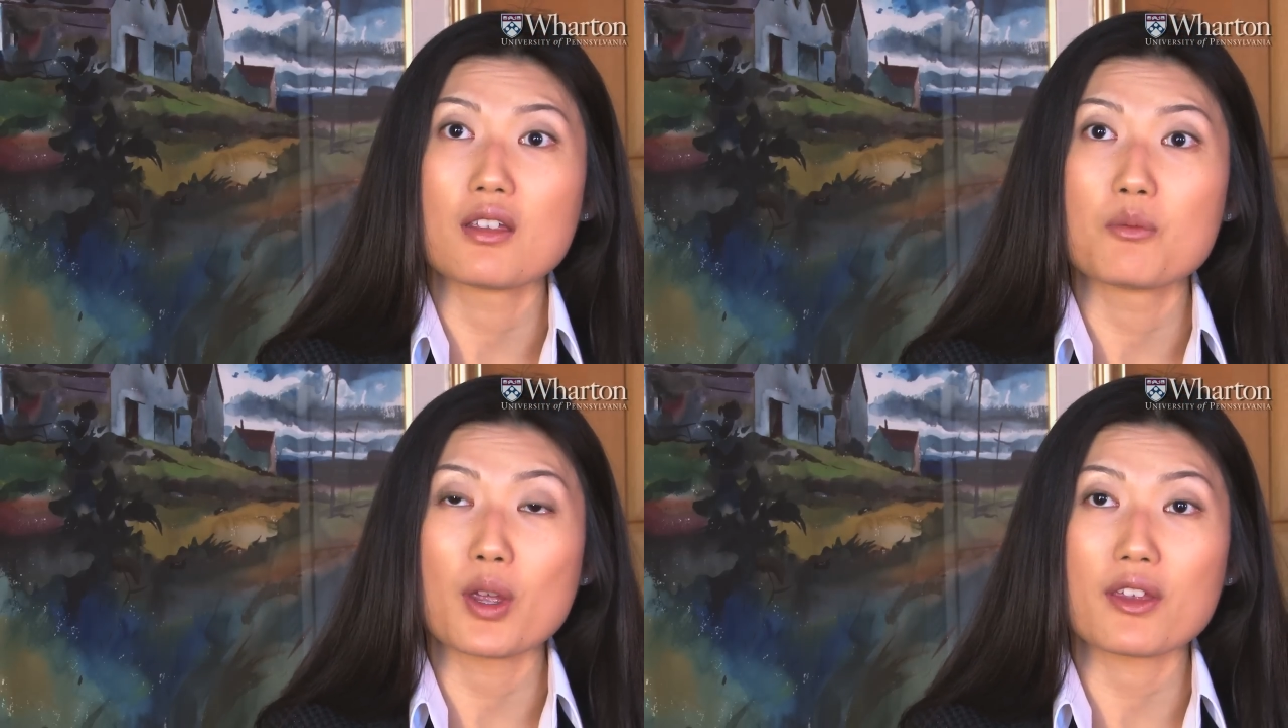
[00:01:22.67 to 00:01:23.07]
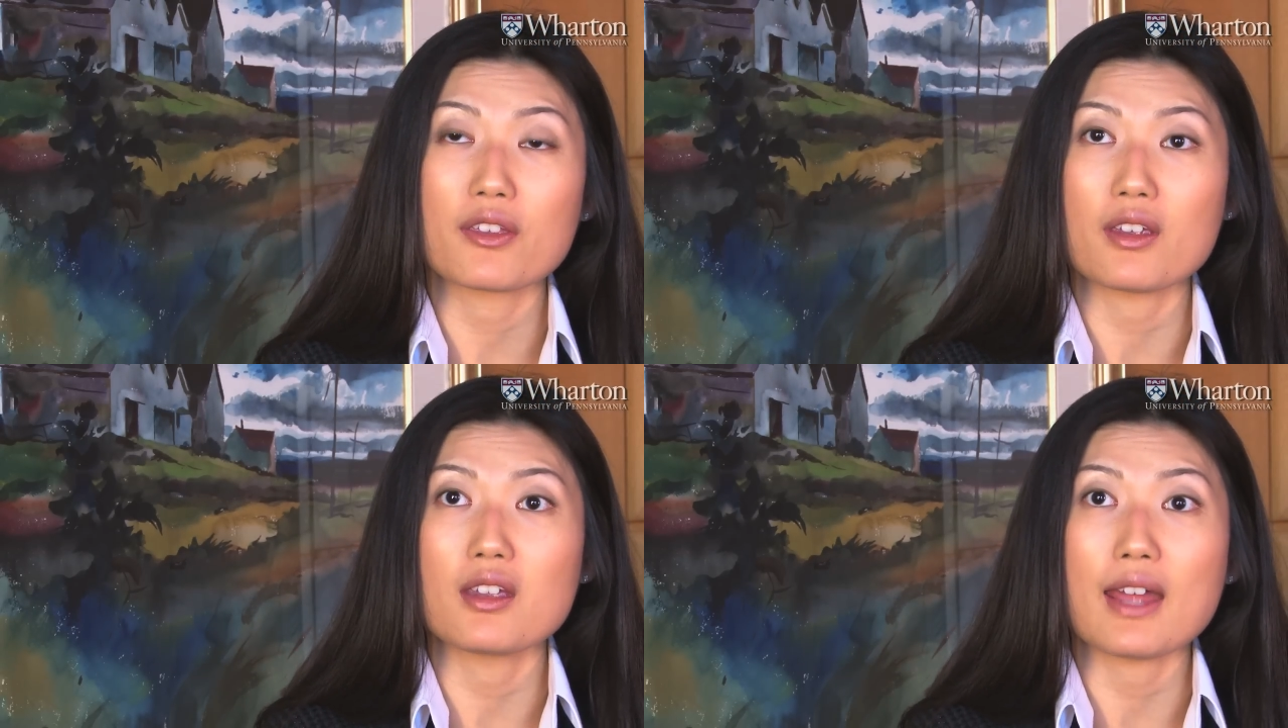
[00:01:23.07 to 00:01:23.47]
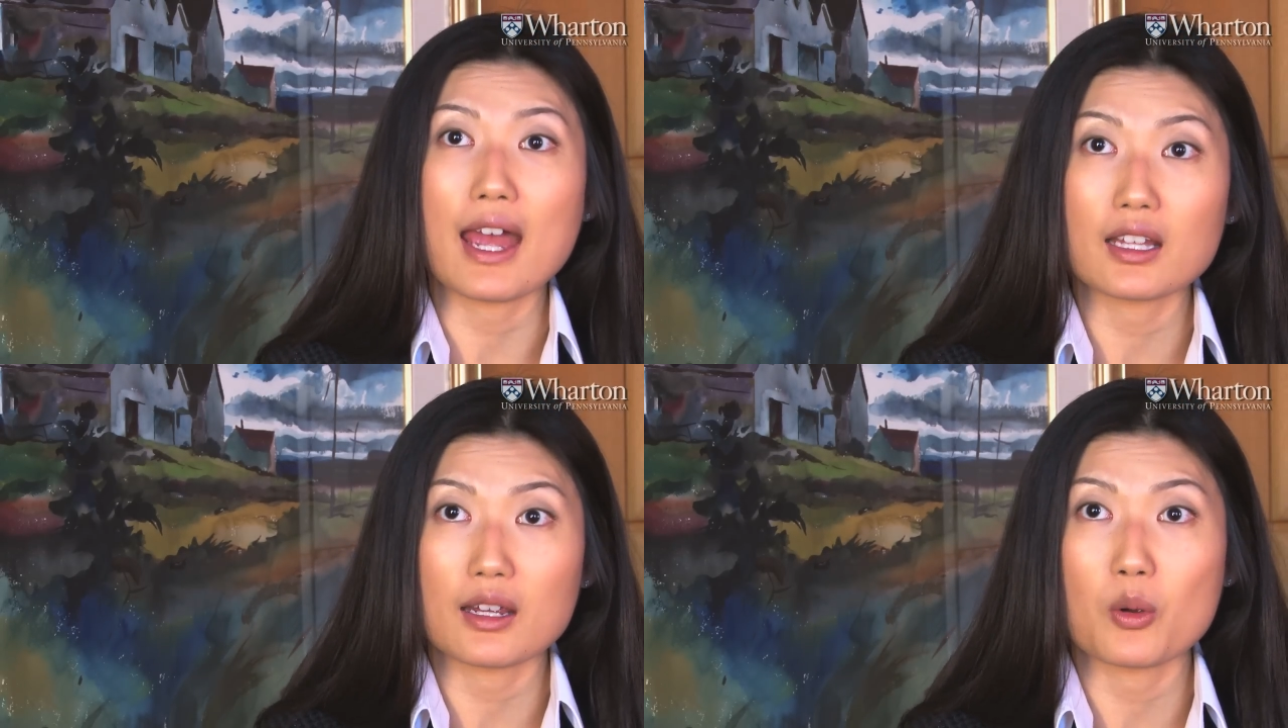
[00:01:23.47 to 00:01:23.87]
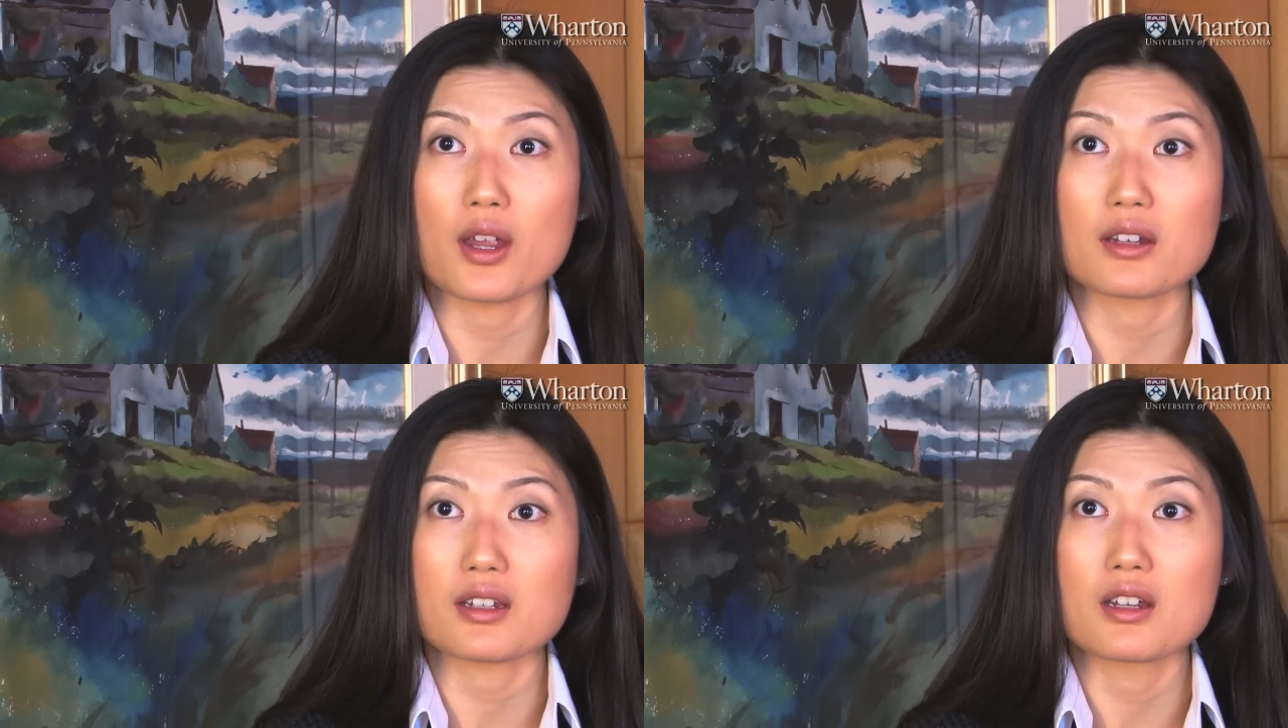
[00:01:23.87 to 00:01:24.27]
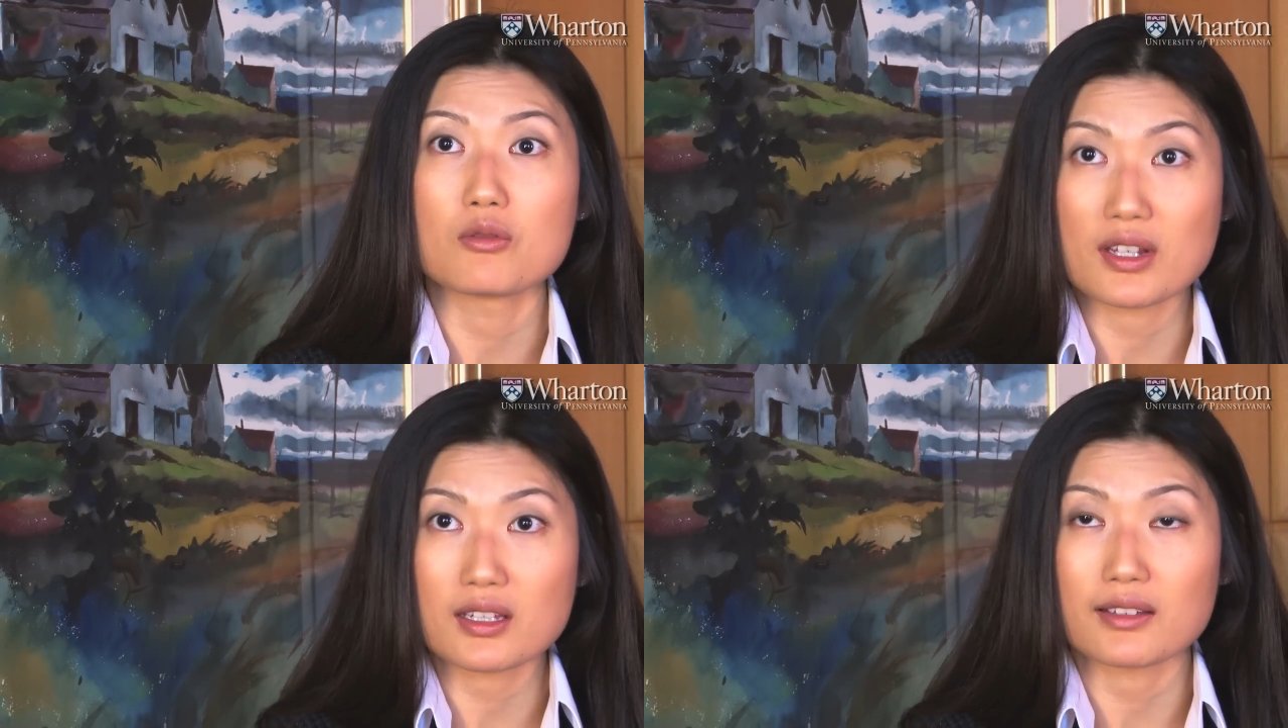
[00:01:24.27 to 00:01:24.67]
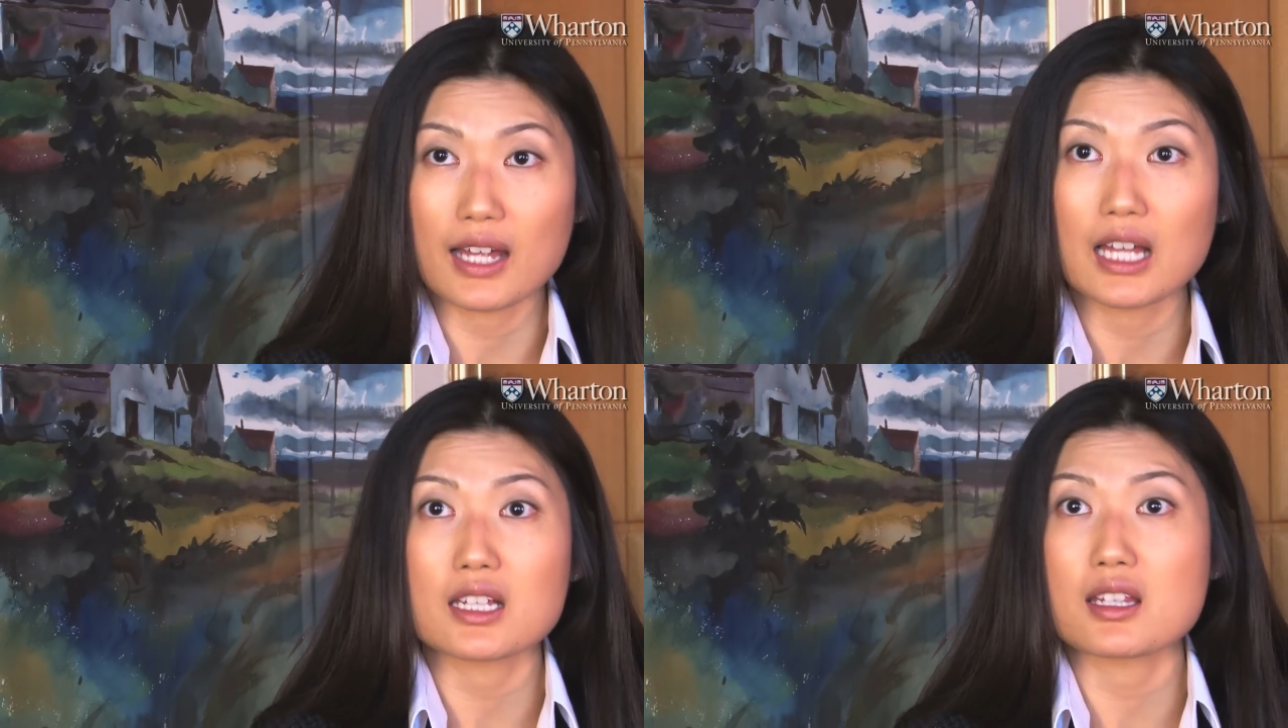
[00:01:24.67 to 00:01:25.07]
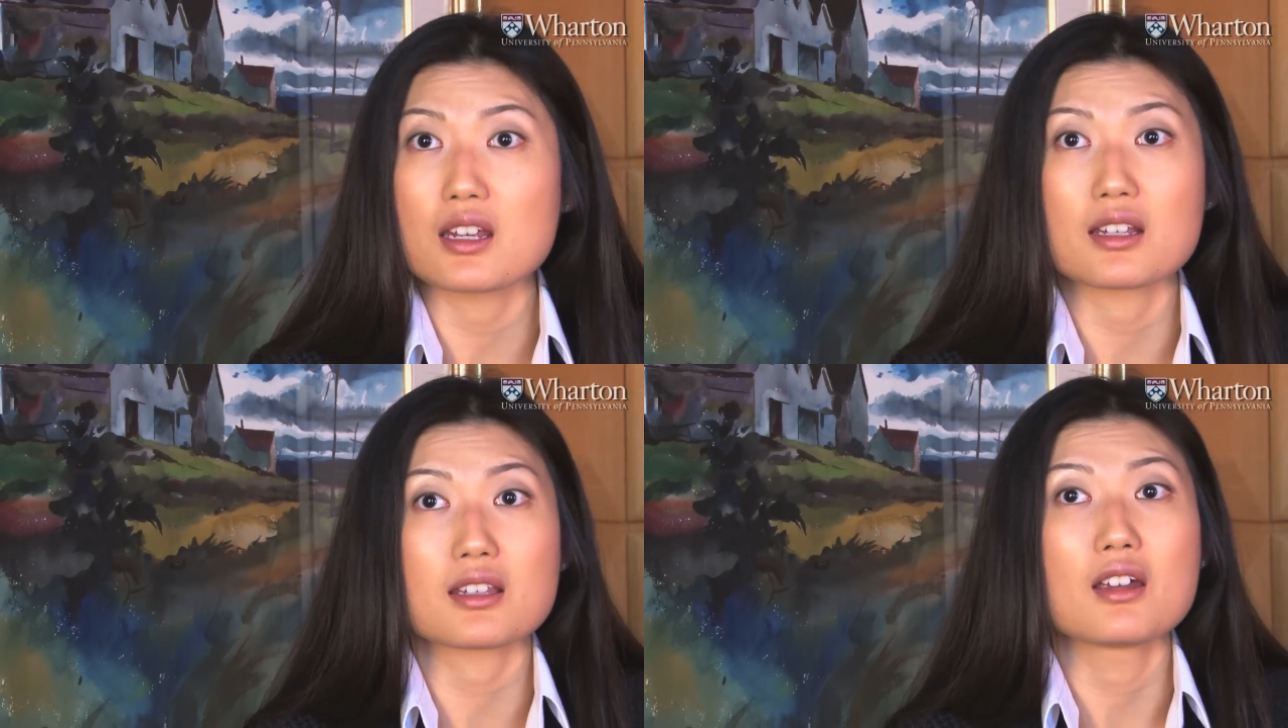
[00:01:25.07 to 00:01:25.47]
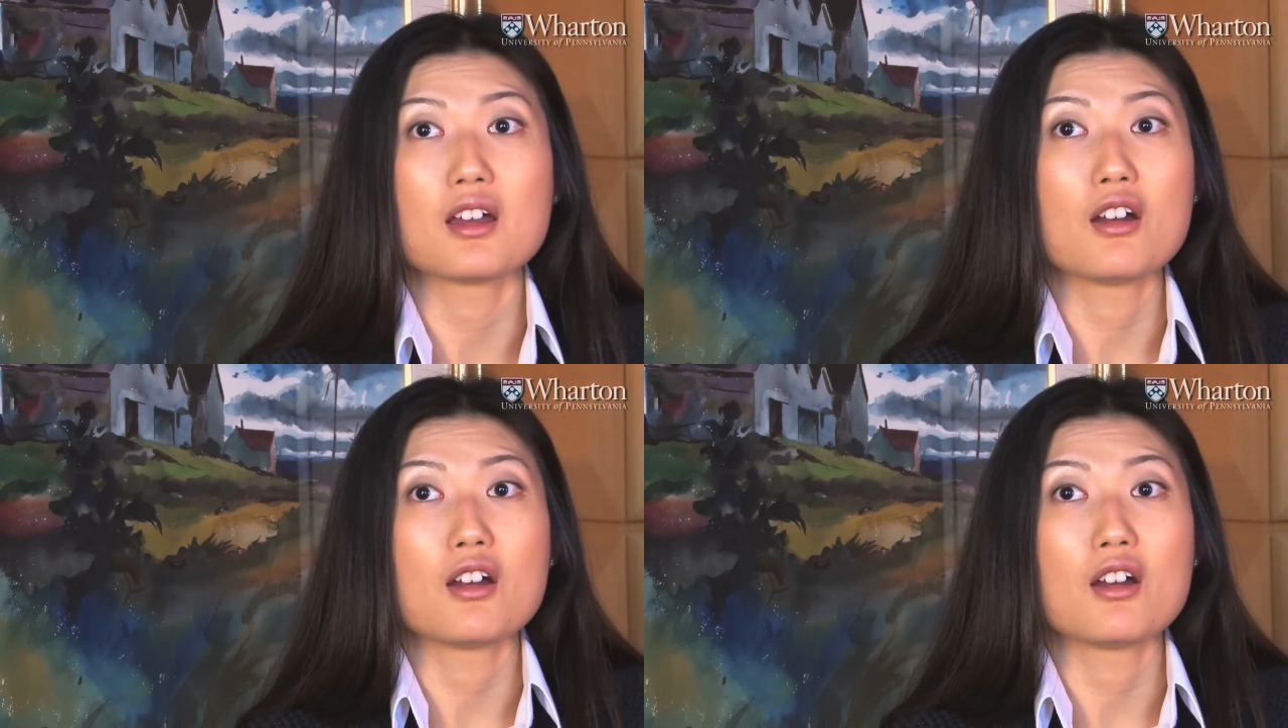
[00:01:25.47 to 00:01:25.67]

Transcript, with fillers: with inadequate risk analysis,